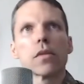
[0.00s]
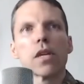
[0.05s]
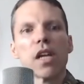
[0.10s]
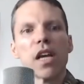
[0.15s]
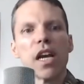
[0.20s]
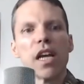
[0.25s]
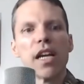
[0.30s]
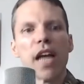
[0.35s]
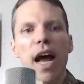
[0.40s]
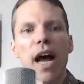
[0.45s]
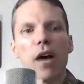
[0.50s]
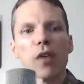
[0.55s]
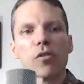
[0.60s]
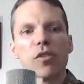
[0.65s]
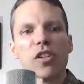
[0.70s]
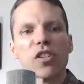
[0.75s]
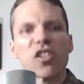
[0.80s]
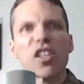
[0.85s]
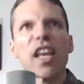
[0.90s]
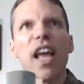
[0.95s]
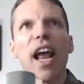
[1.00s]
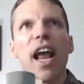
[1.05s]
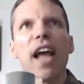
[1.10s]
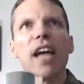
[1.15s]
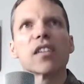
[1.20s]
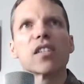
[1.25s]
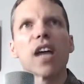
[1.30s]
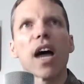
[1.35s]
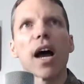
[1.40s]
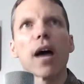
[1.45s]
And how does the
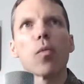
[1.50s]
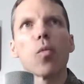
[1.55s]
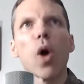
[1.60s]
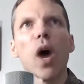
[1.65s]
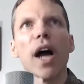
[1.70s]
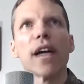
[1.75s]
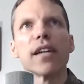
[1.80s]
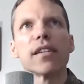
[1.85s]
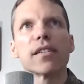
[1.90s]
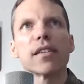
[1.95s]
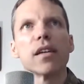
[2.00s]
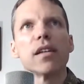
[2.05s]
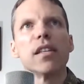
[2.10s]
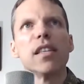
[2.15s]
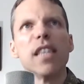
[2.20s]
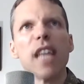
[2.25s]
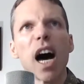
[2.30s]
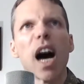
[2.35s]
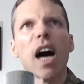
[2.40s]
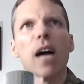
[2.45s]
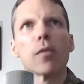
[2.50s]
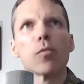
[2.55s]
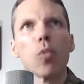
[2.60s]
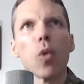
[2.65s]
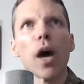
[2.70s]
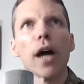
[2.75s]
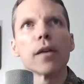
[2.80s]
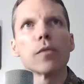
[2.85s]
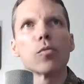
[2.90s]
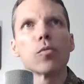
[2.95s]
anti-white, non-white